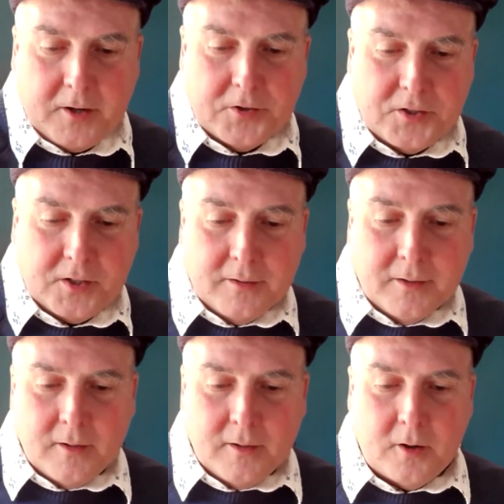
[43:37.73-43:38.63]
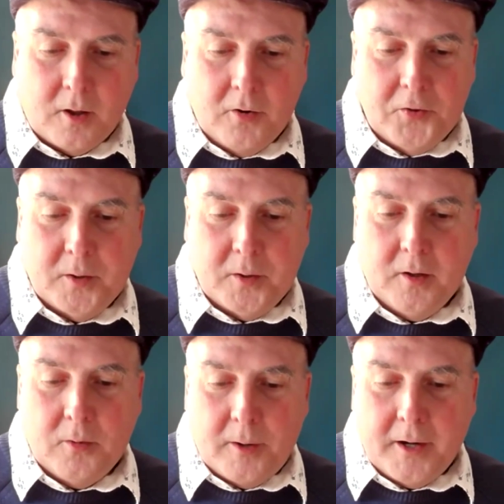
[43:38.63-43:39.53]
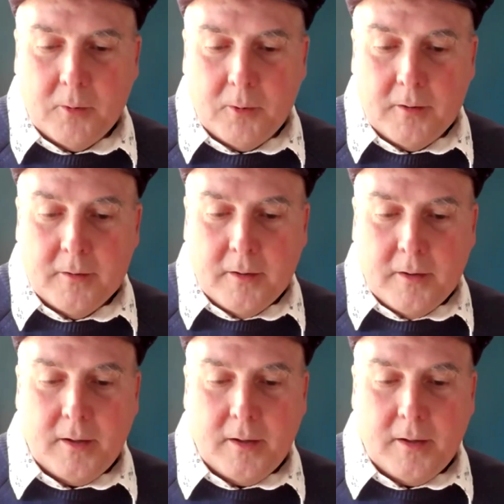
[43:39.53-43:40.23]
energy, dollars per kilowatt hour.